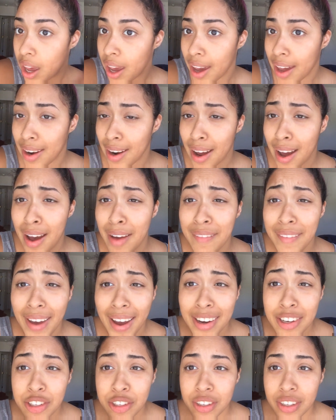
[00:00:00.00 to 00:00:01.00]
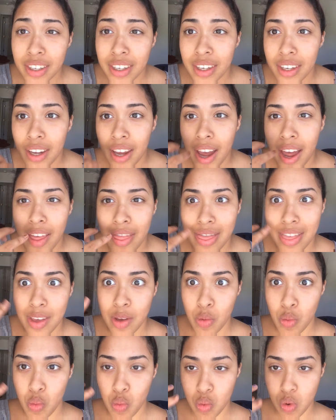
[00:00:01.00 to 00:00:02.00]
And I've actually had
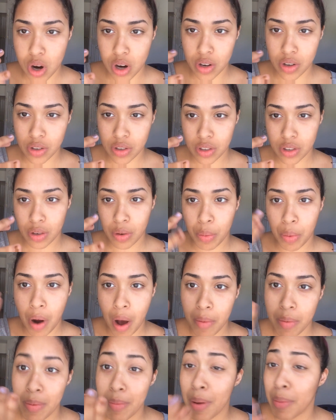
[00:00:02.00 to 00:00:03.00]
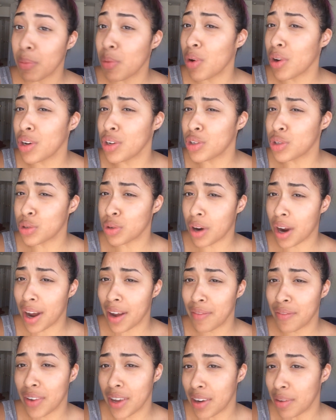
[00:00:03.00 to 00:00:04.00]
the worst problem. I'm going to try
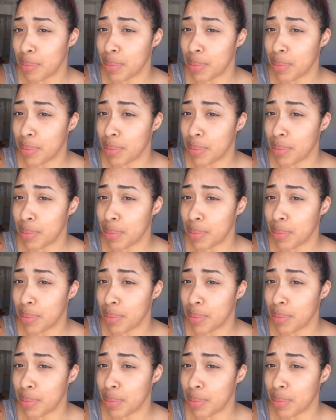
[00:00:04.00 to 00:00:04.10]
and find a